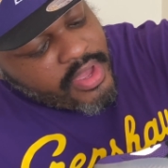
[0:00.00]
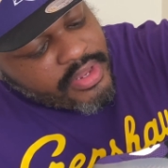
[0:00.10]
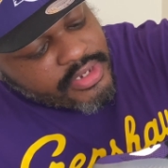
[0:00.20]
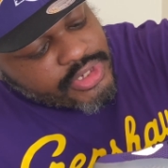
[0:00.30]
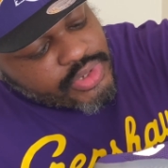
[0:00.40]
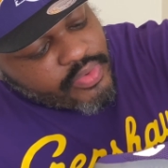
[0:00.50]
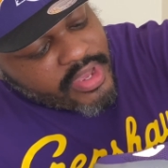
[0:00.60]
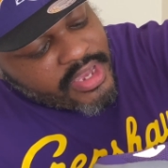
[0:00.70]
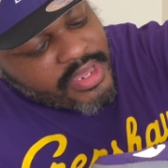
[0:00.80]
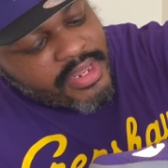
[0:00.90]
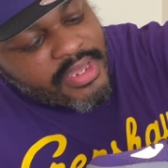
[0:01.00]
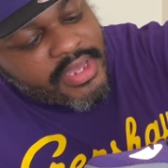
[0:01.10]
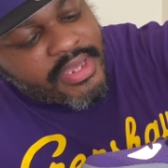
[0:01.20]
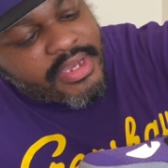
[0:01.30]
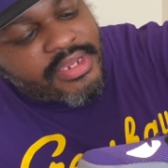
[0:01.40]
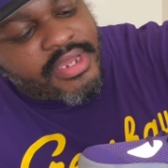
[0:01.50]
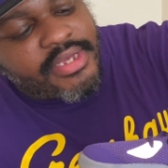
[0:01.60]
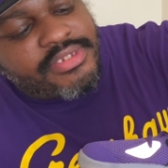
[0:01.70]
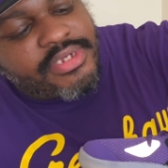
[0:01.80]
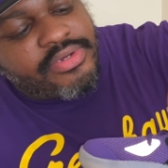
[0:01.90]
the suede and
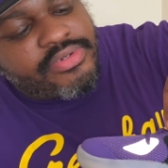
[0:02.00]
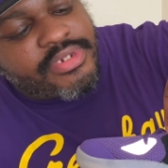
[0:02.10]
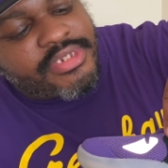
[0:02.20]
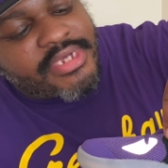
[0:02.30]
connects here to this